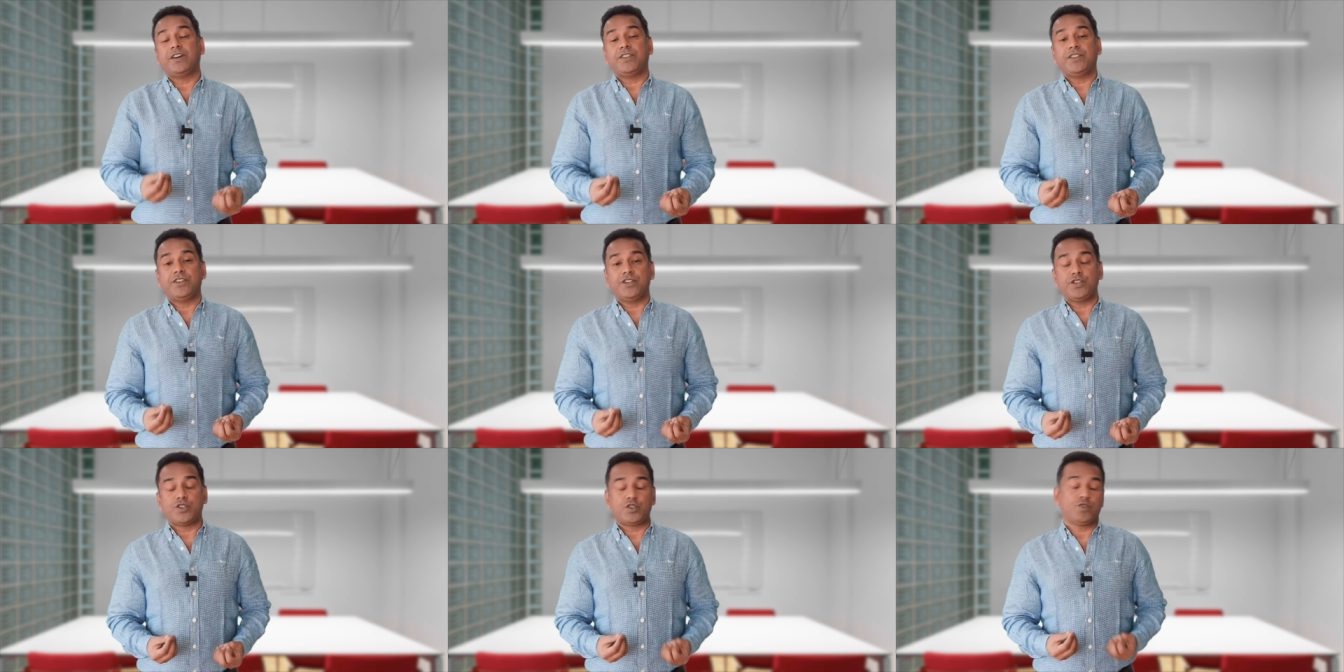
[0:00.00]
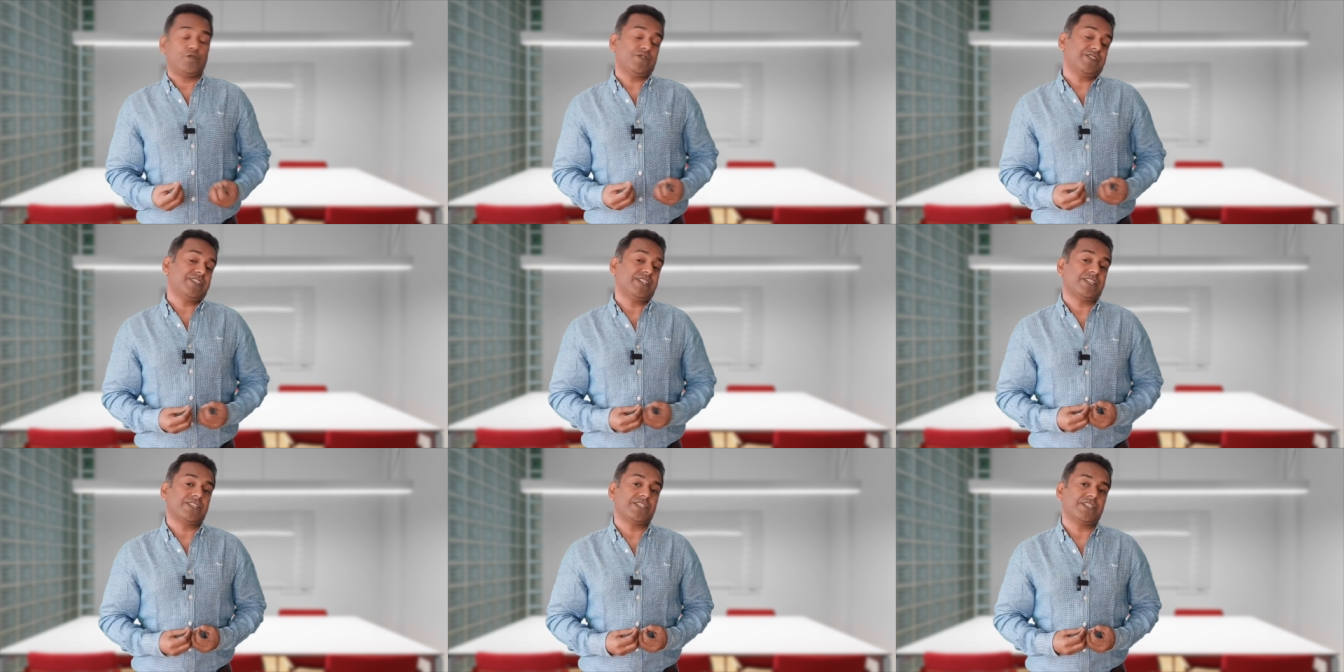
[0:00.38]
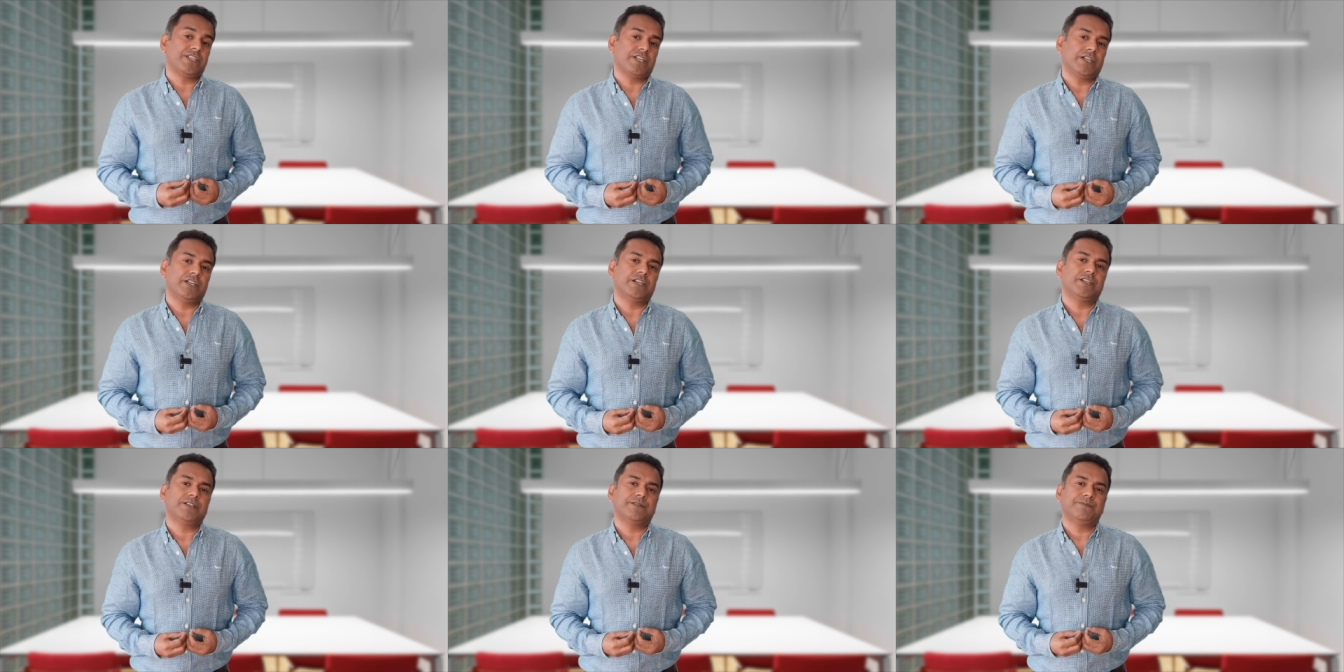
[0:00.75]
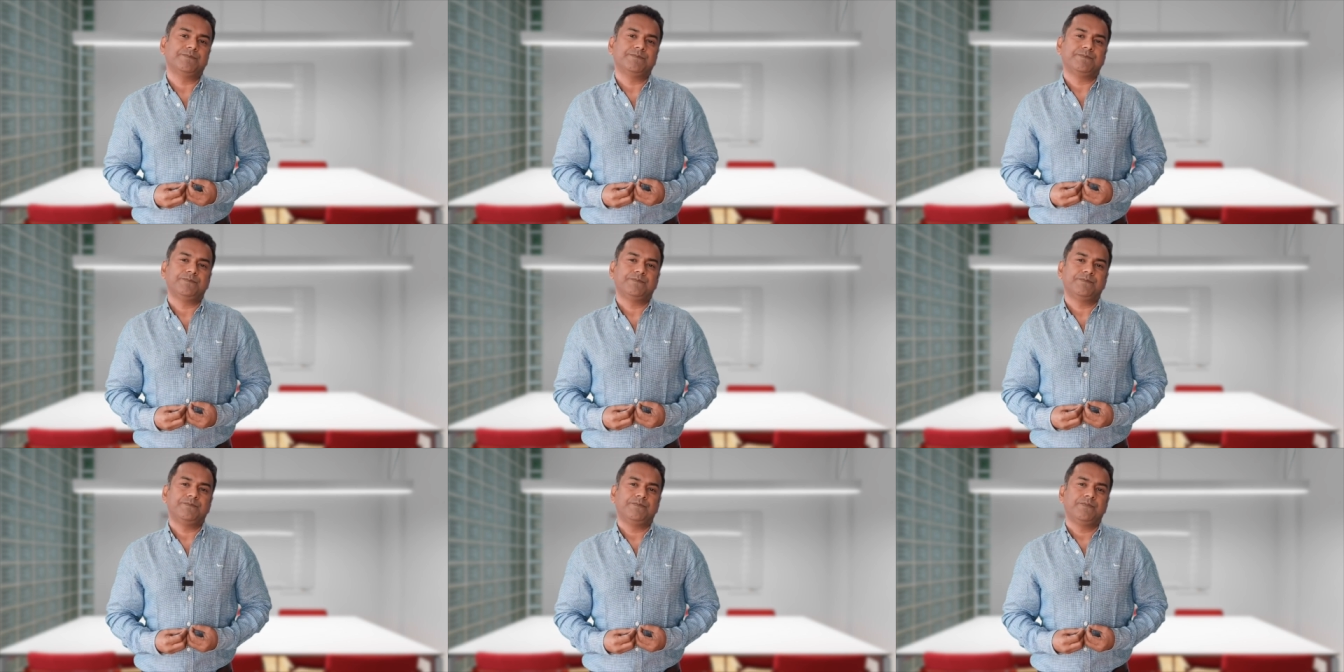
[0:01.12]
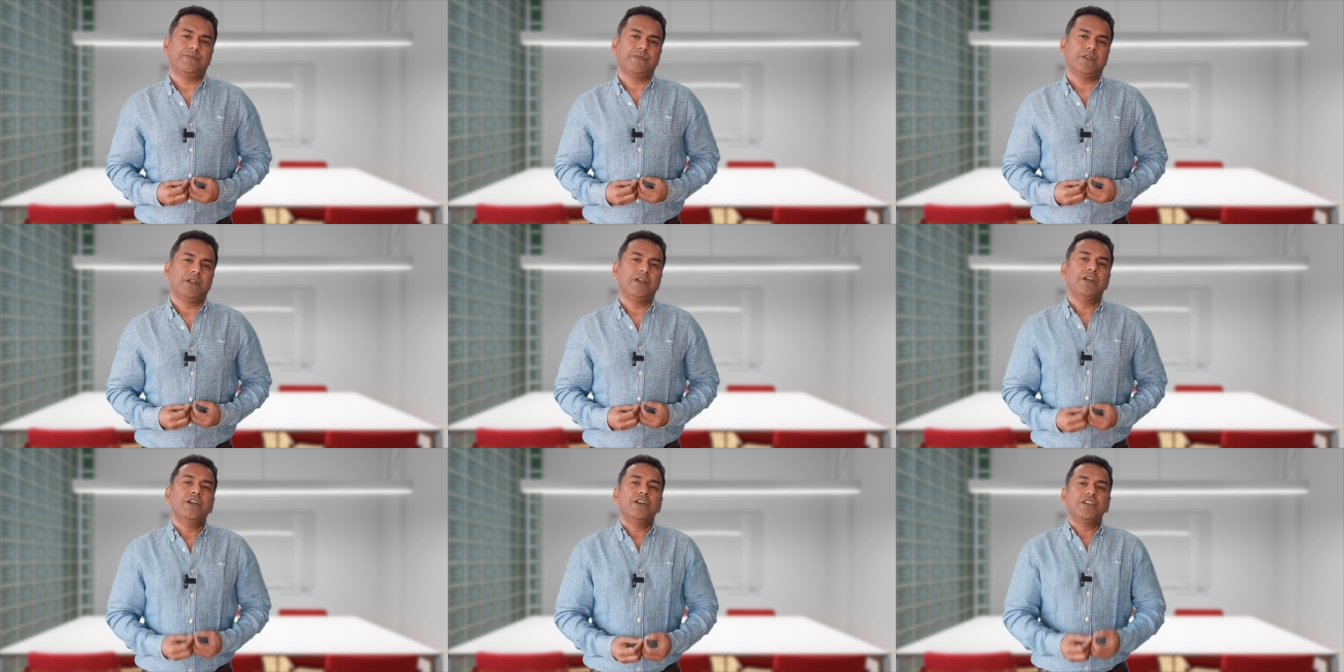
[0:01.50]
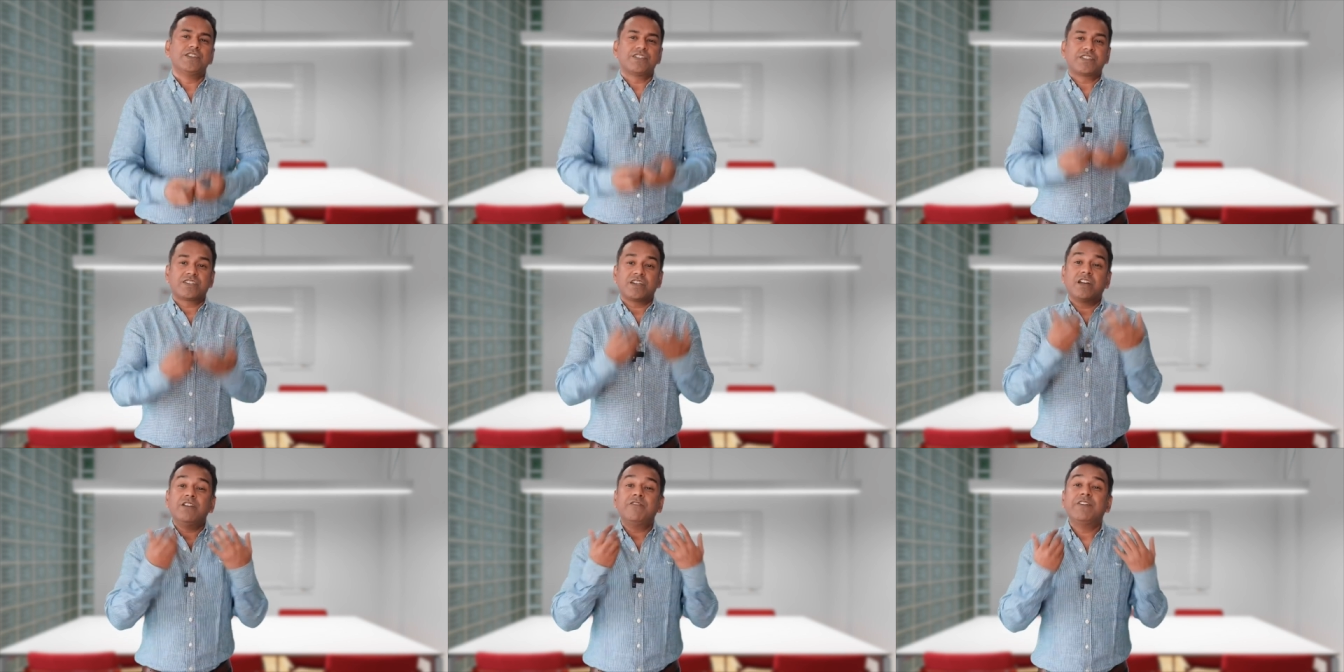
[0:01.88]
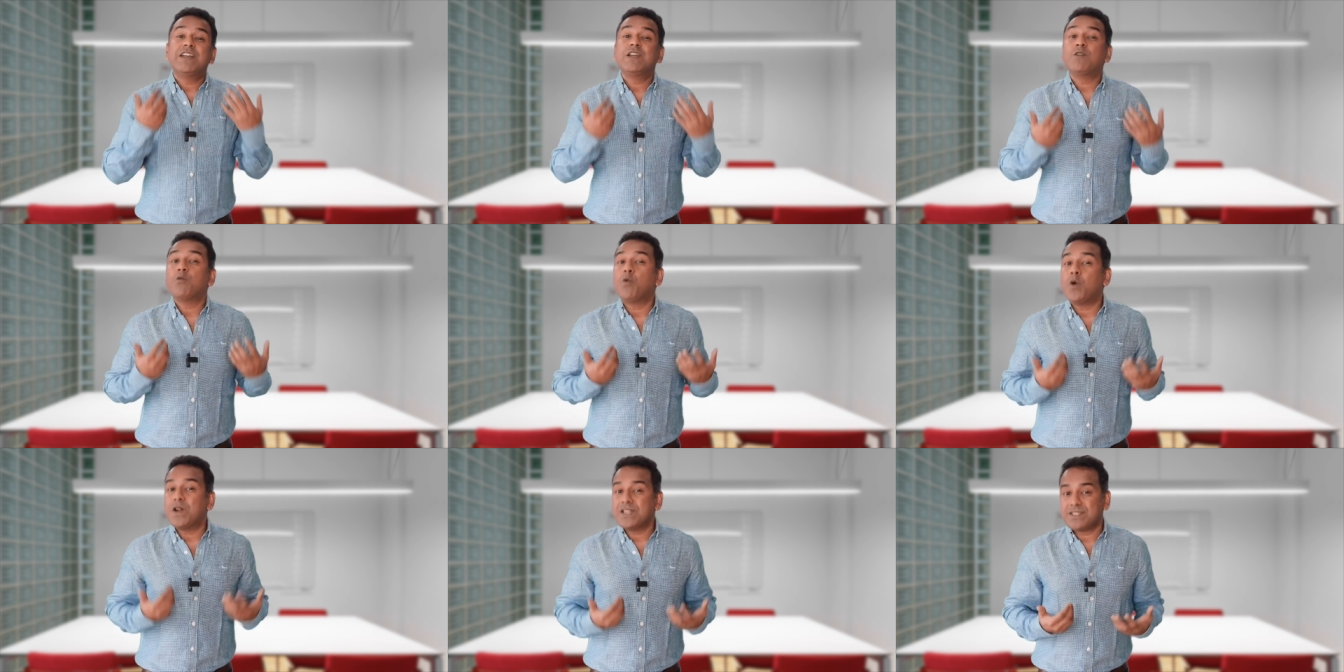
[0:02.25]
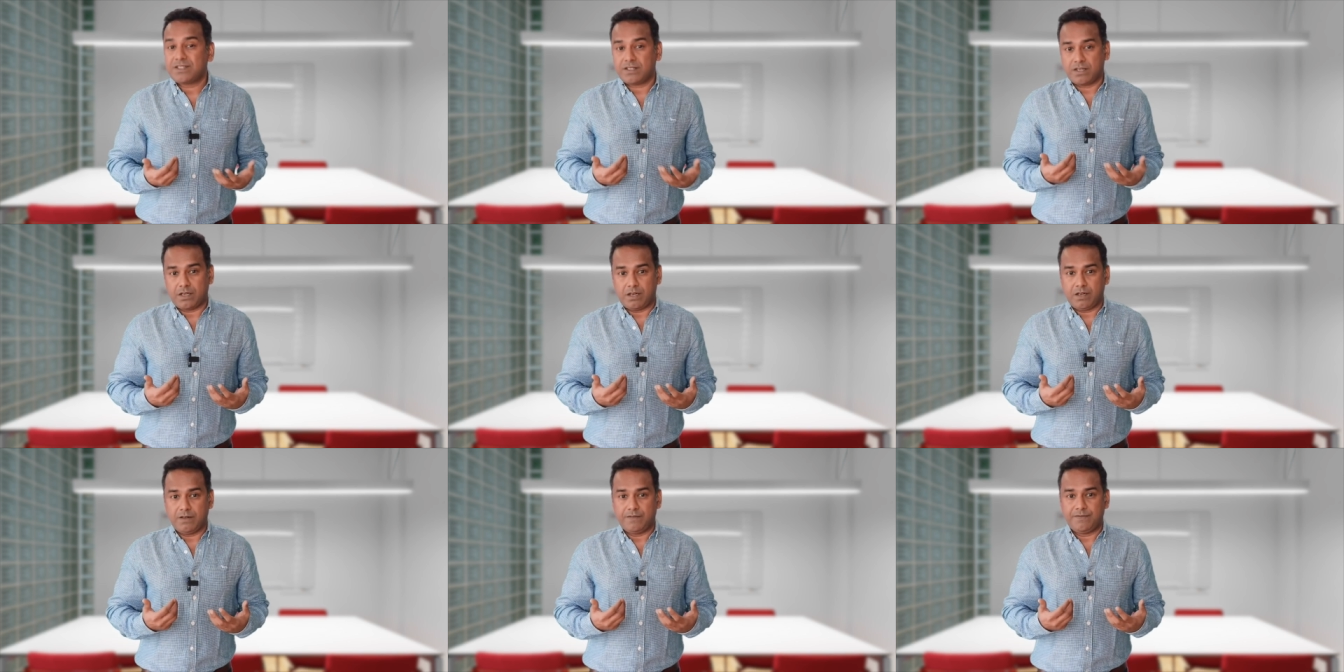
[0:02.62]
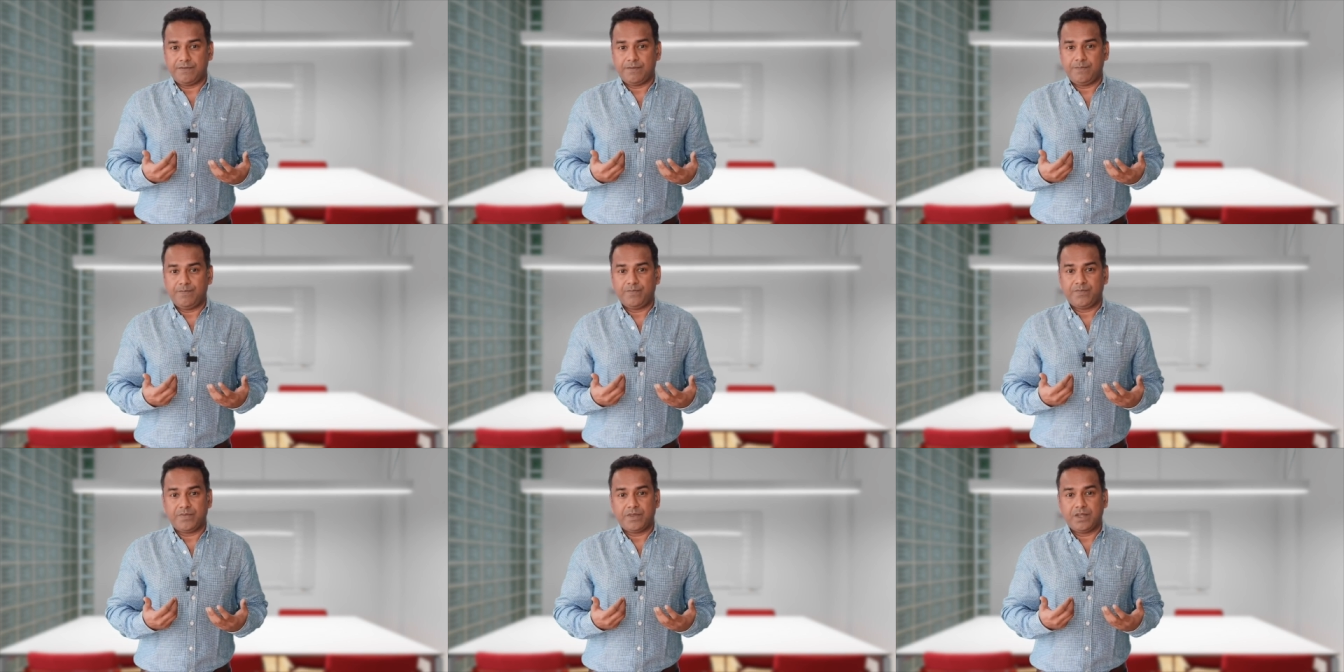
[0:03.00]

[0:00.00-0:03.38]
others to succeed. Serving oneself